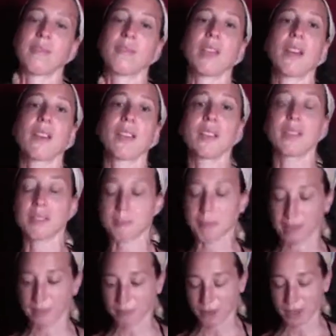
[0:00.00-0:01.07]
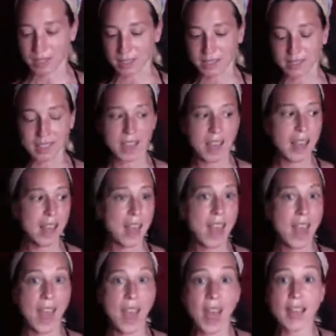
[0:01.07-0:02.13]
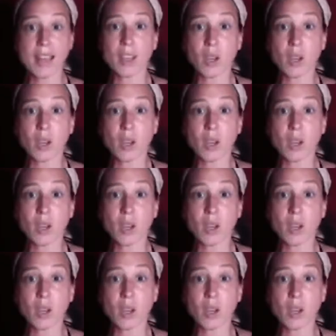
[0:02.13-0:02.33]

Very good, my friends. Any